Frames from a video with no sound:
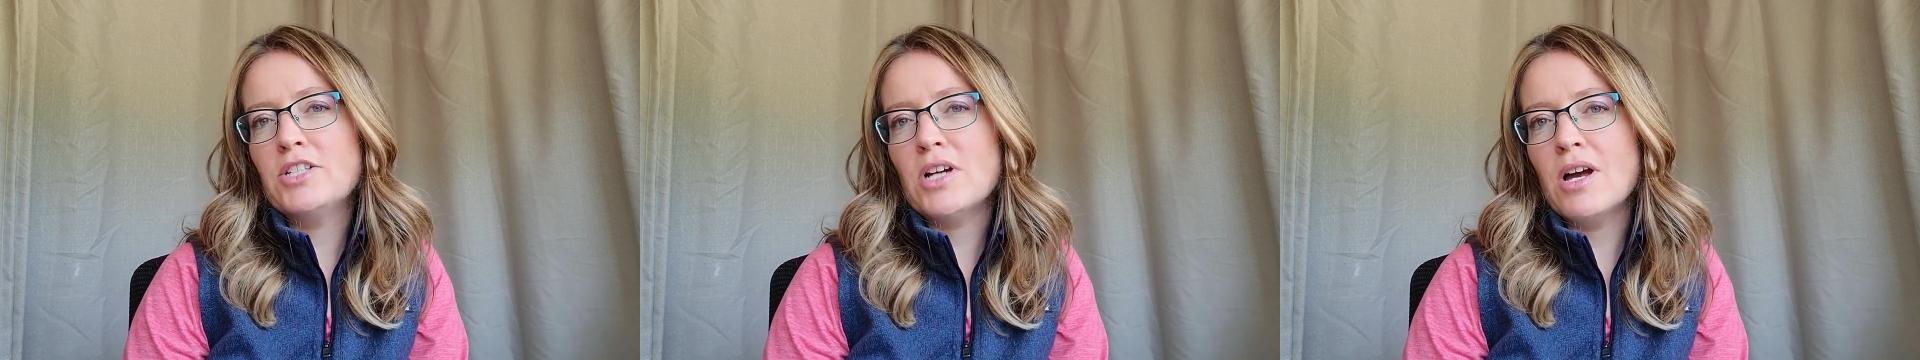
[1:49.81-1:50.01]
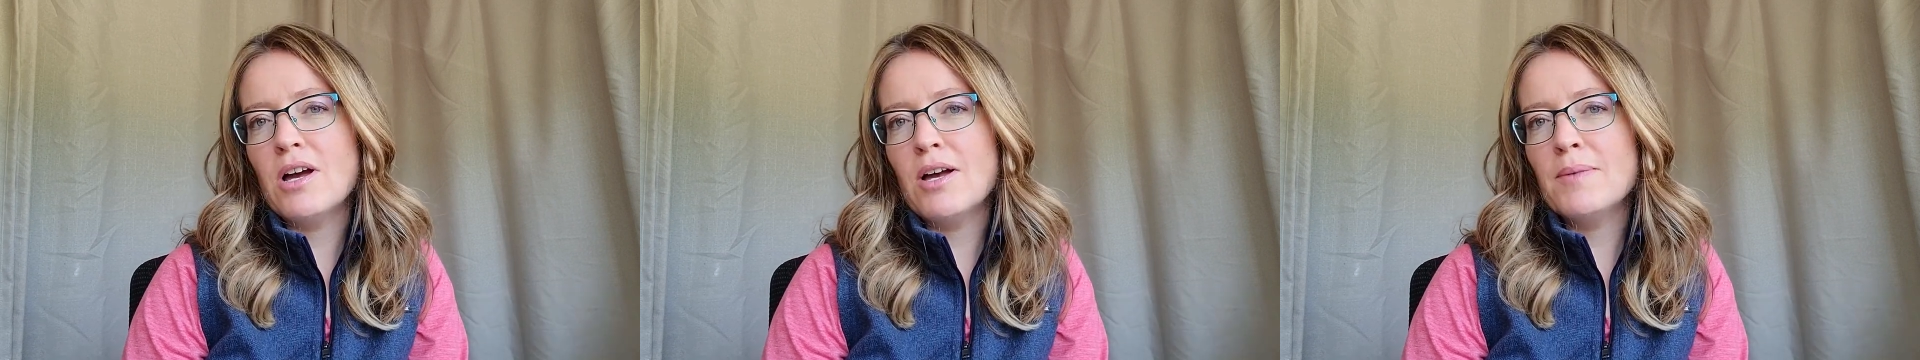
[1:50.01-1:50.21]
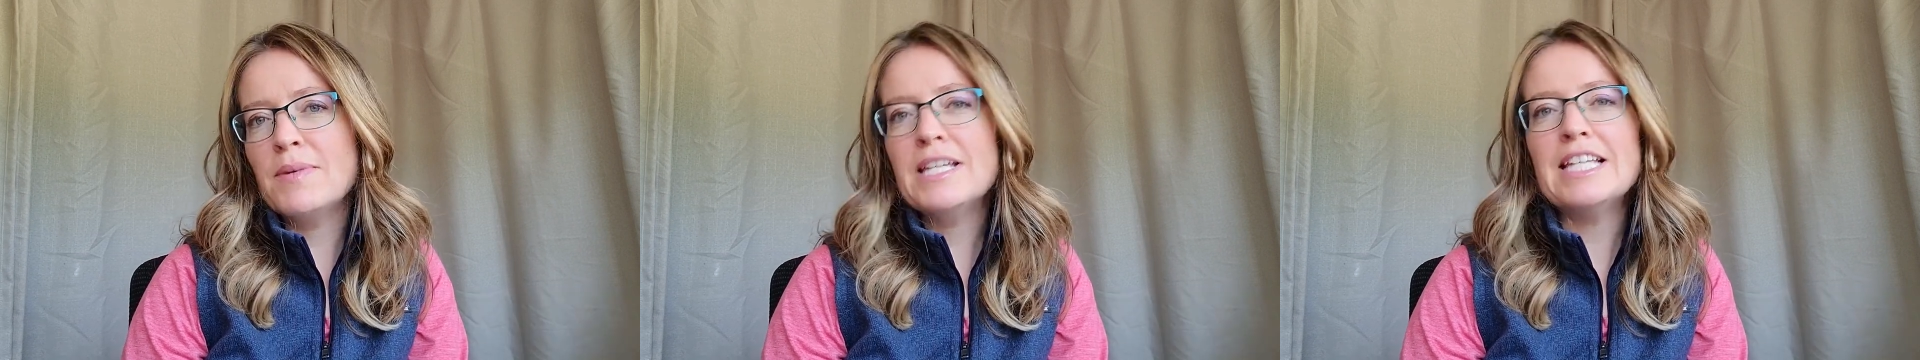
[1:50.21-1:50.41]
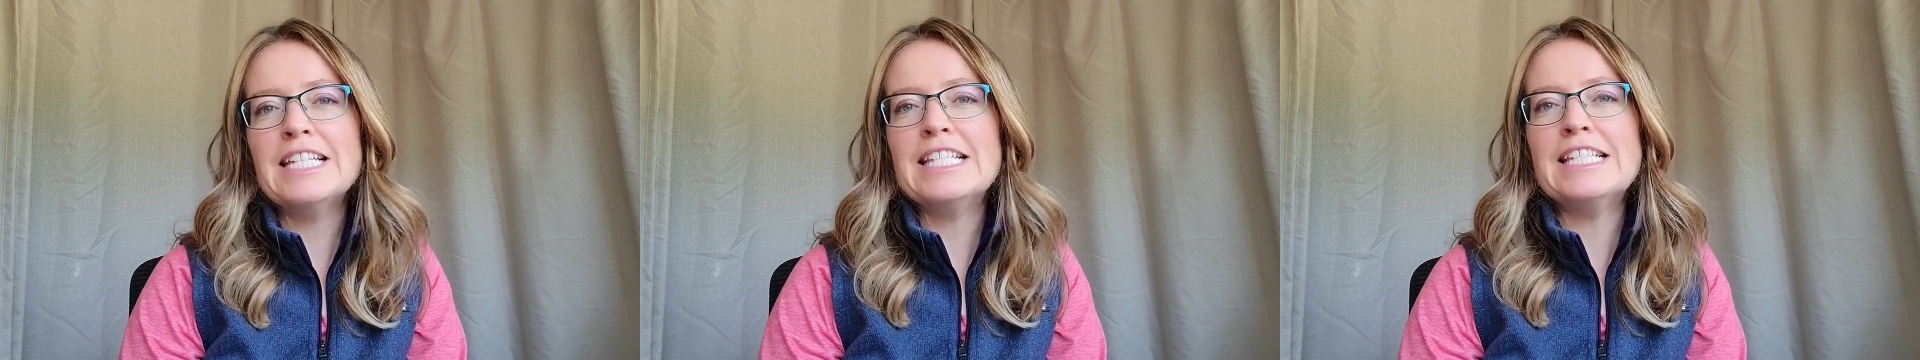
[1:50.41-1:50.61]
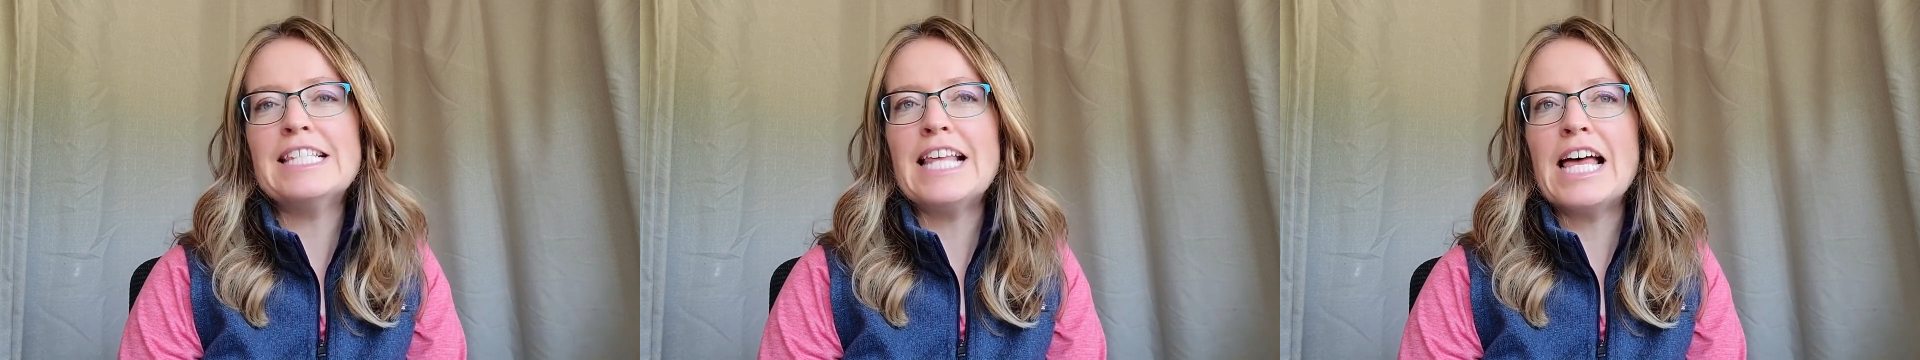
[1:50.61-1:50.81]
job
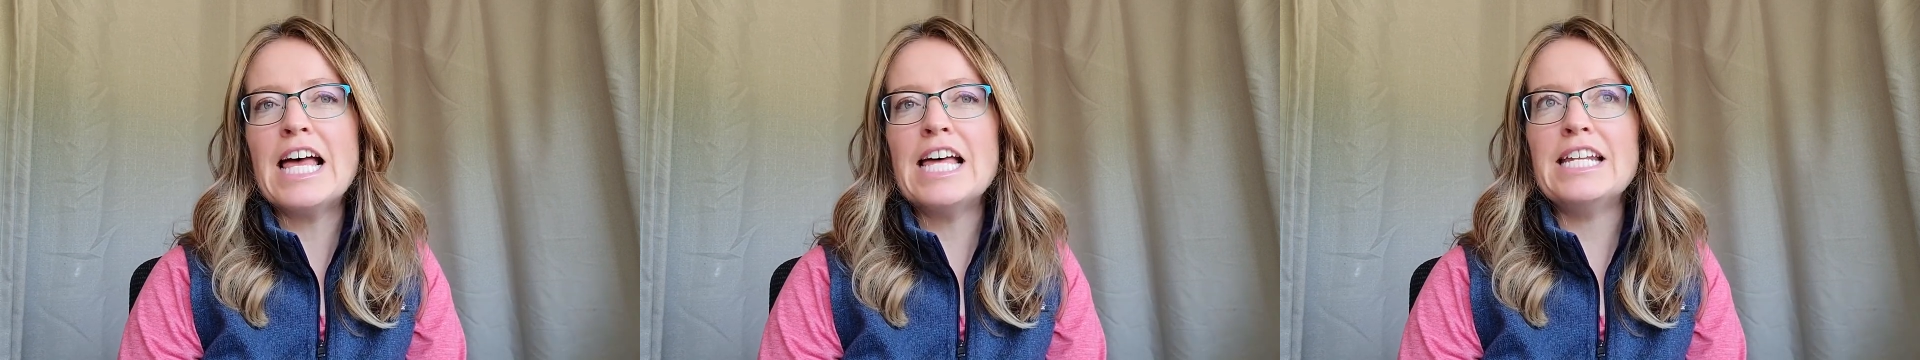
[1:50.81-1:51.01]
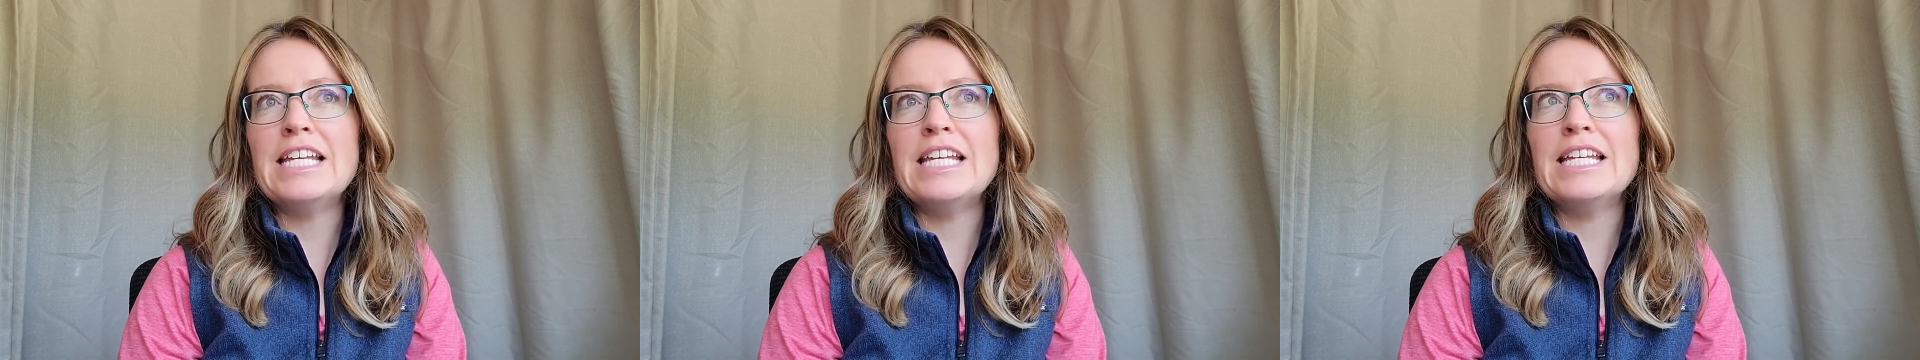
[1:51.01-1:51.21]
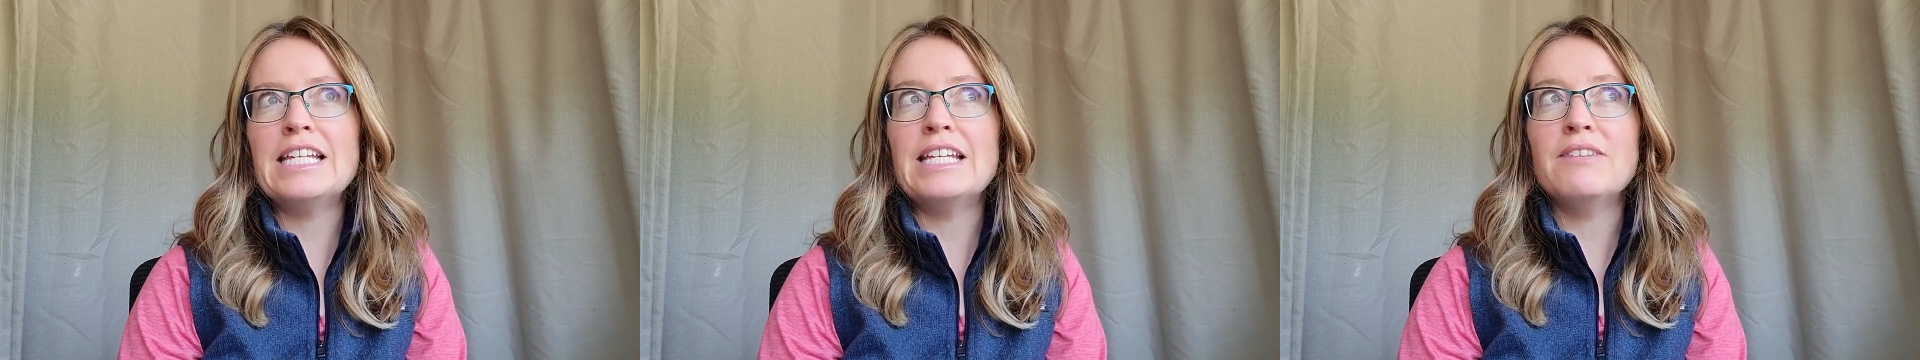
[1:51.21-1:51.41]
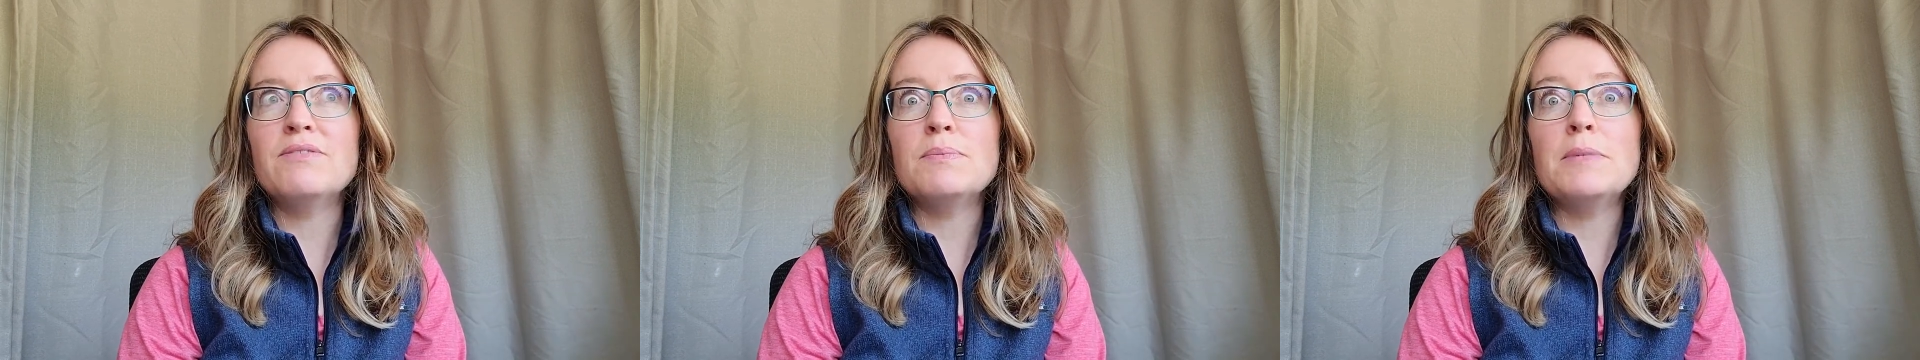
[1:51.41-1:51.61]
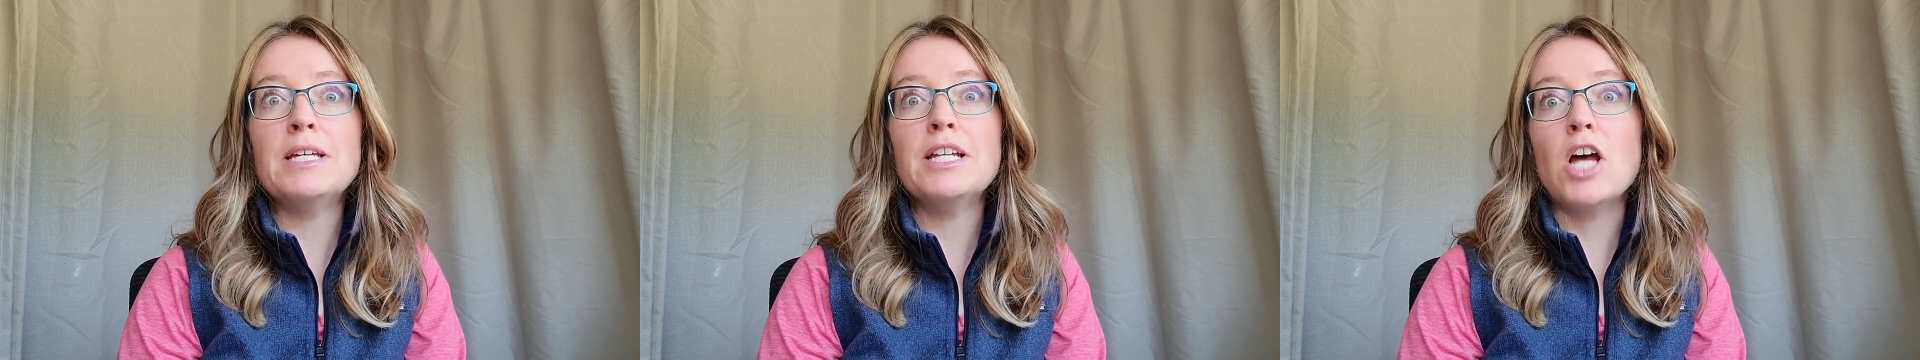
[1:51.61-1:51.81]
is that it
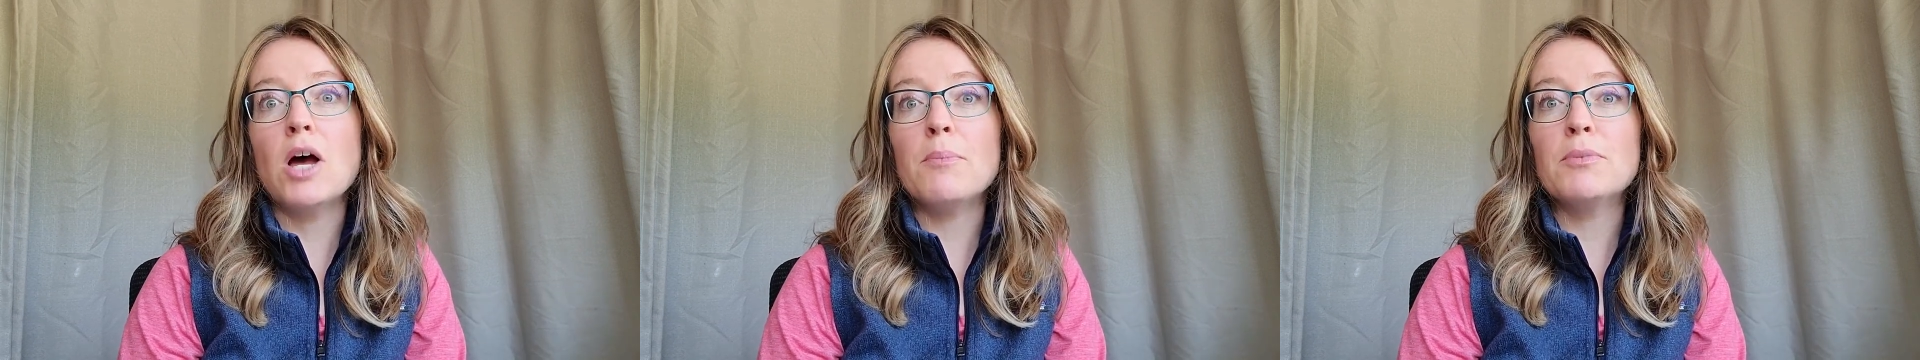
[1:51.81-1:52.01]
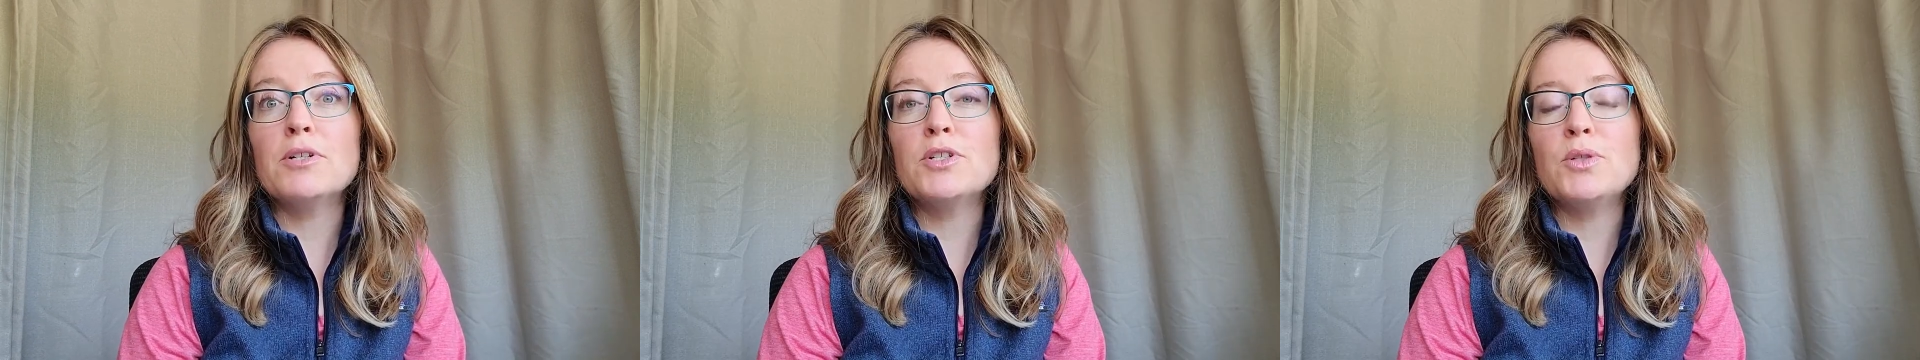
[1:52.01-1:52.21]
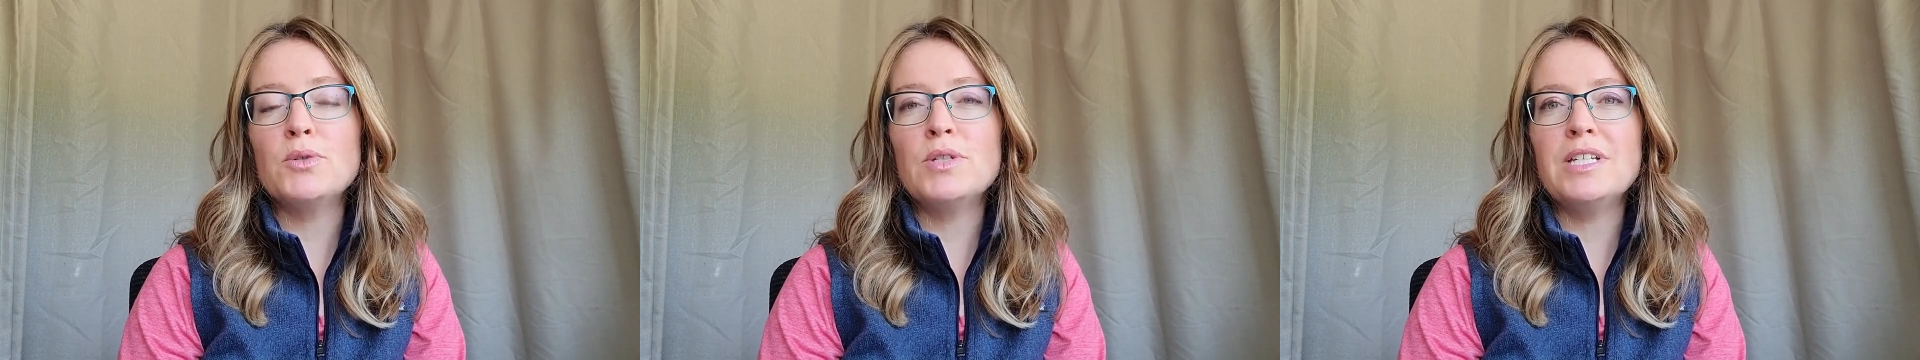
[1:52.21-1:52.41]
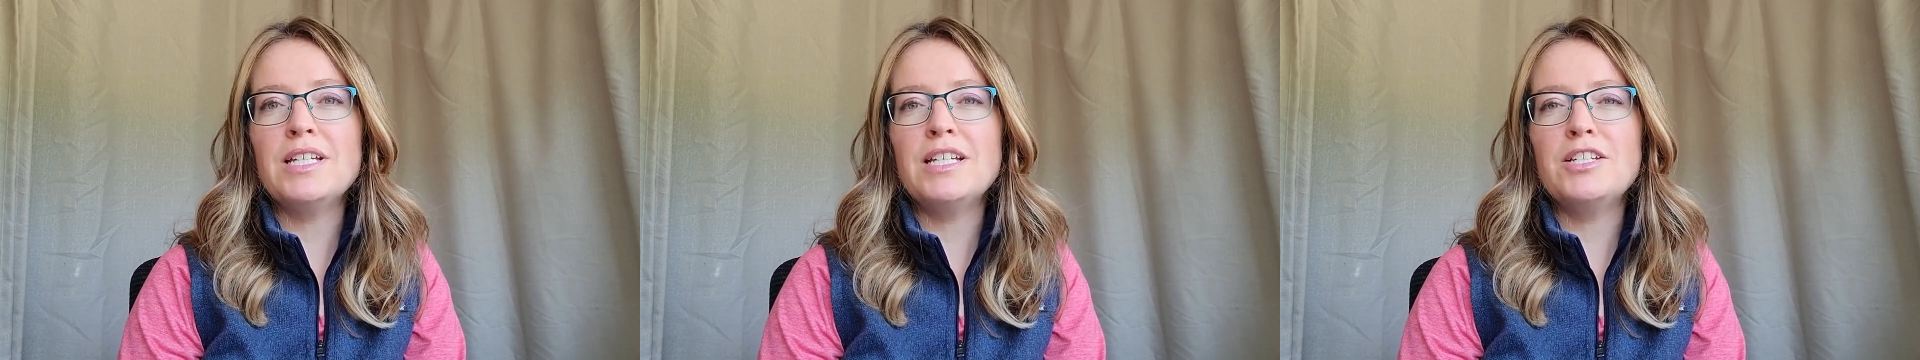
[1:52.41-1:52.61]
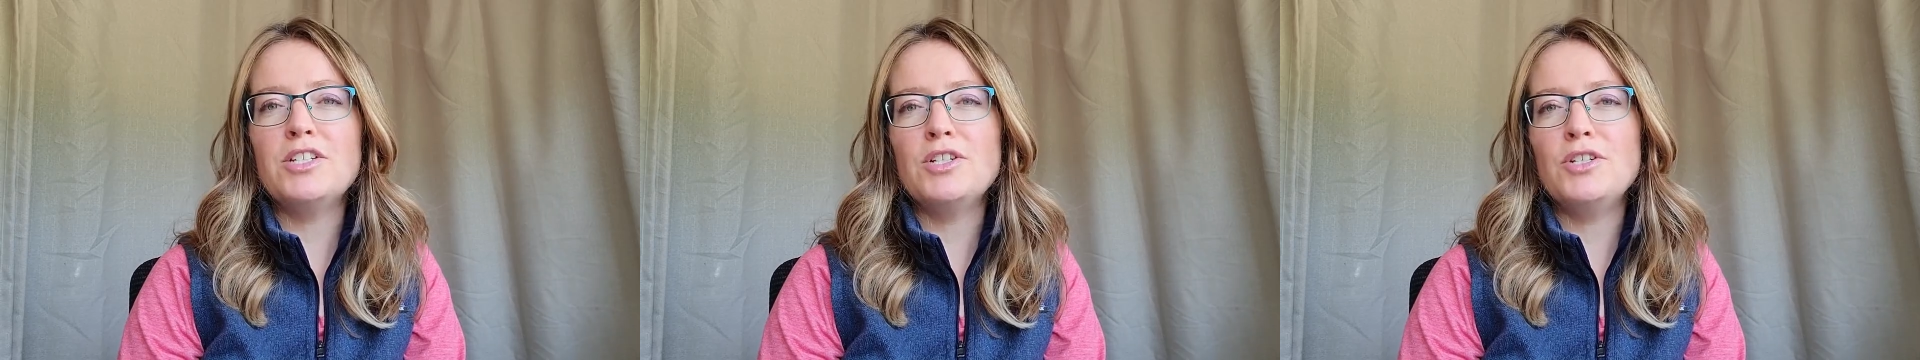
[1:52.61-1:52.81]
gives me an opportunity